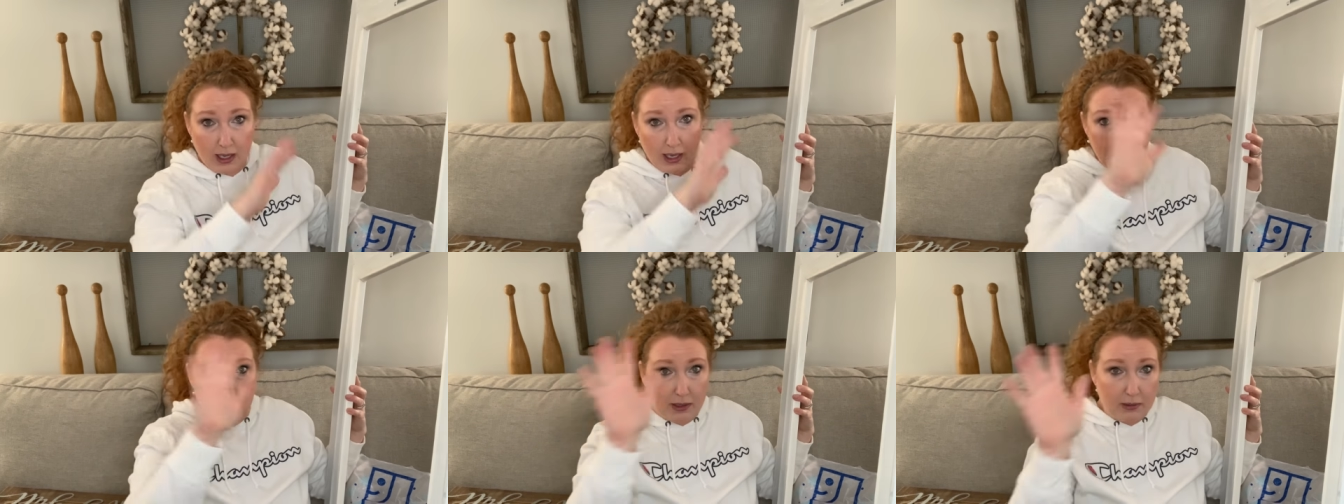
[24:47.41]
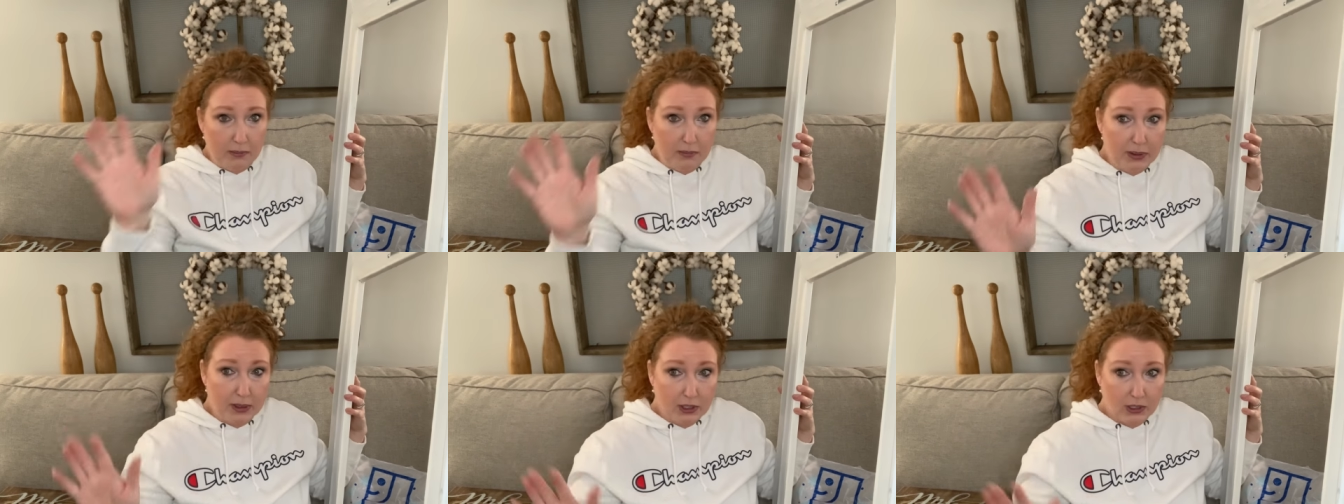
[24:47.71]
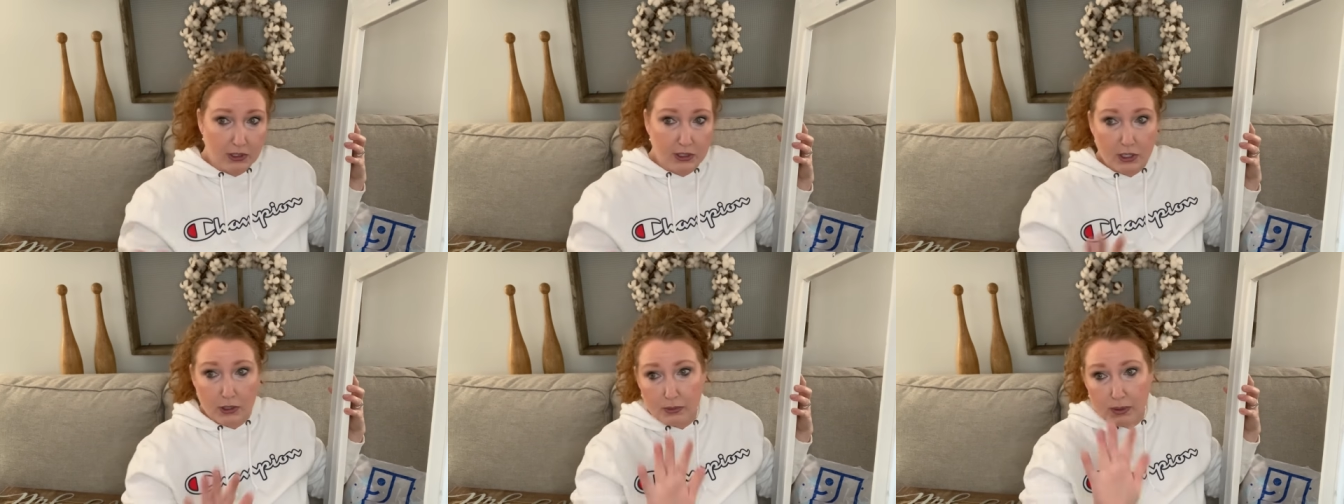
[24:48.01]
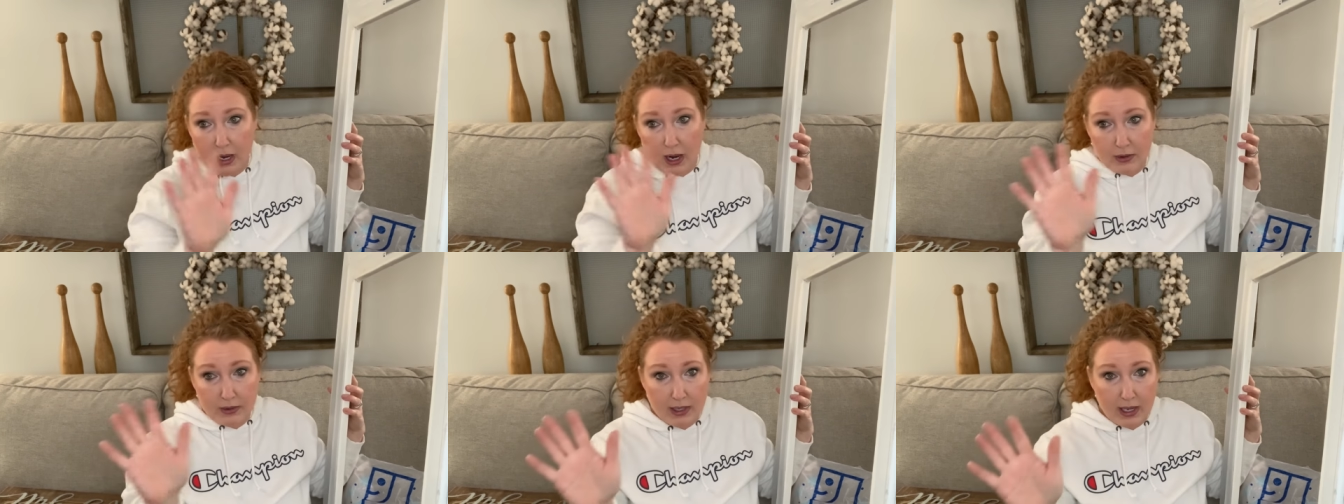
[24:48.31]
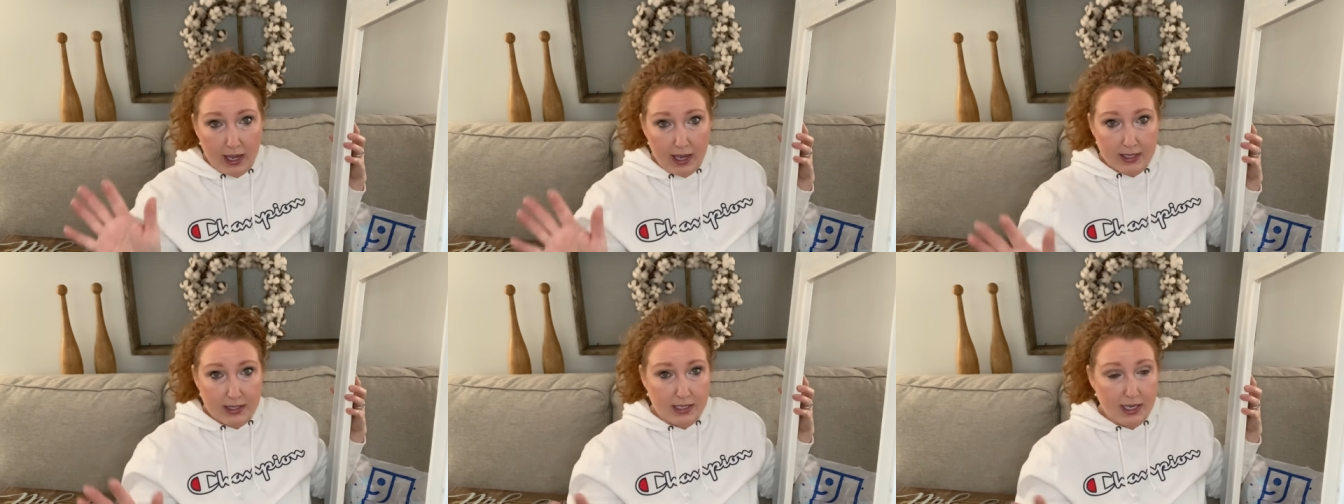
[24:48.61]
and build around
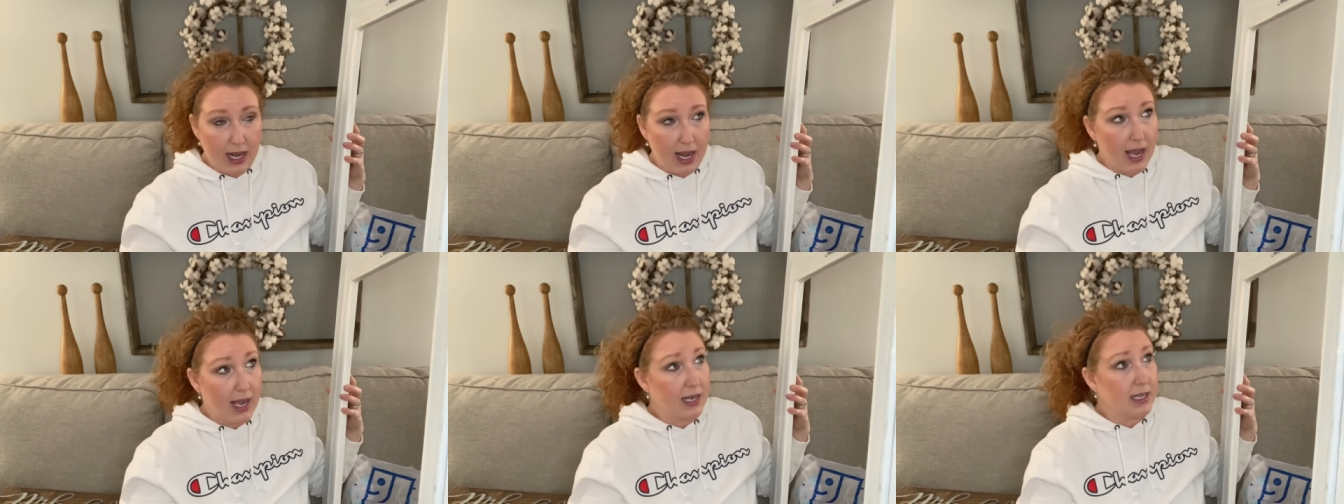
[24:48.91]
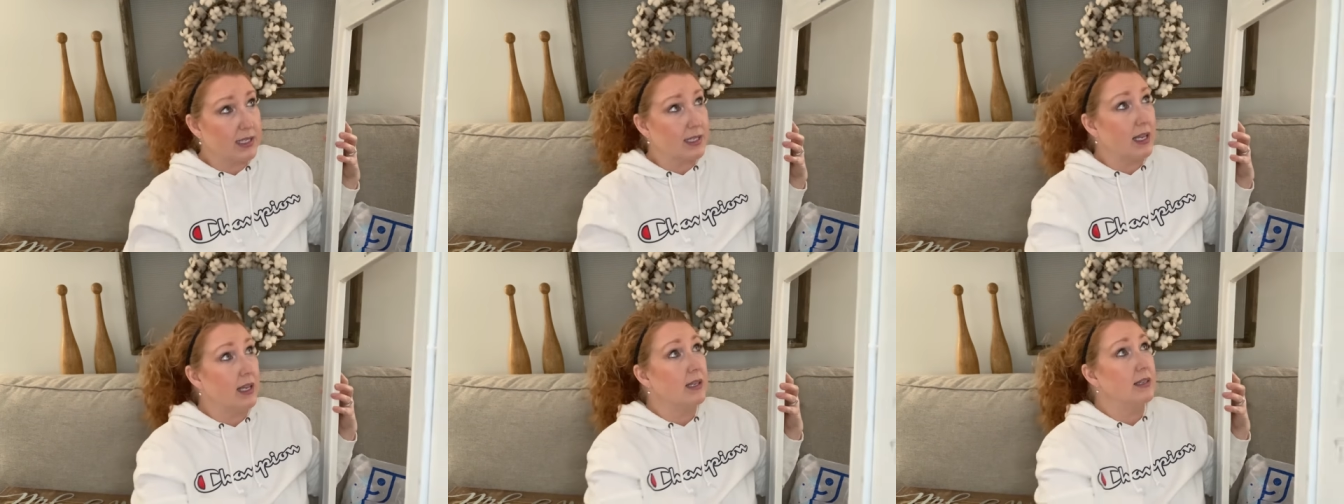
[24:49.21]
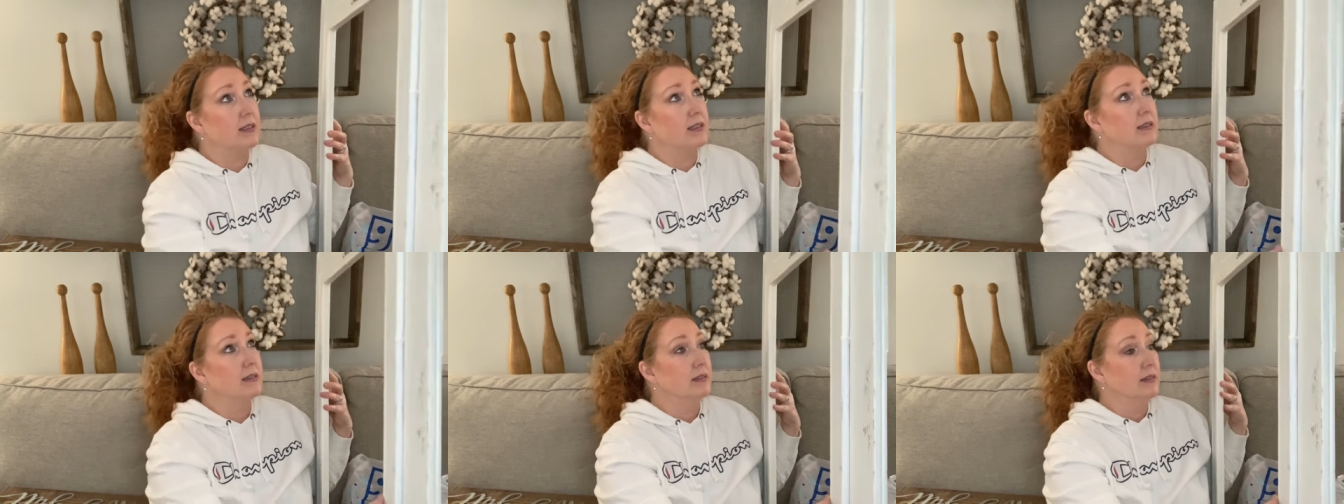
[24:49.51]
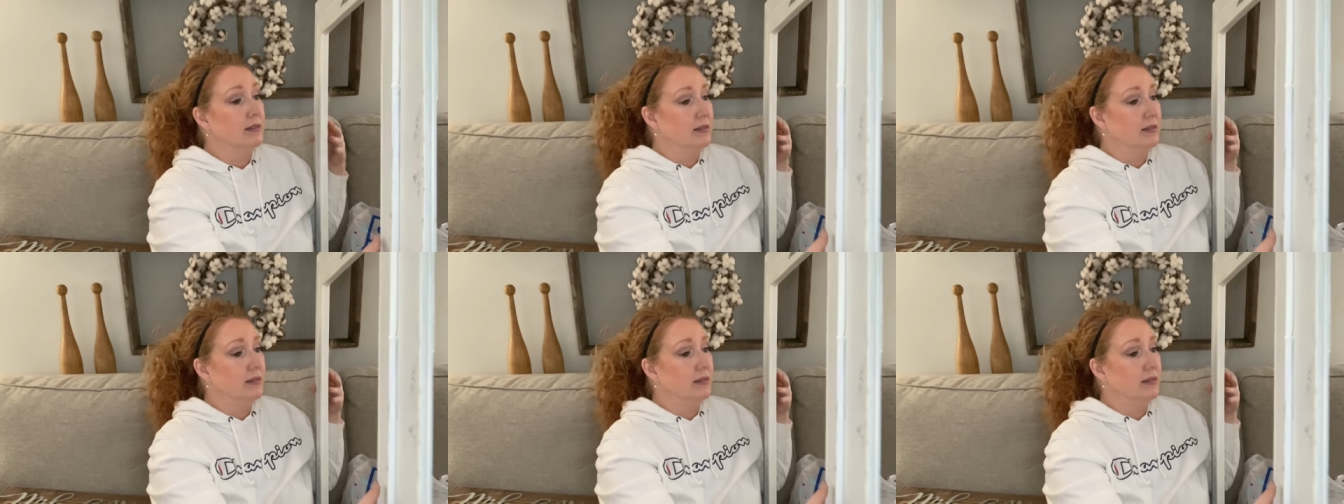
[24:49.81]
it as an accent.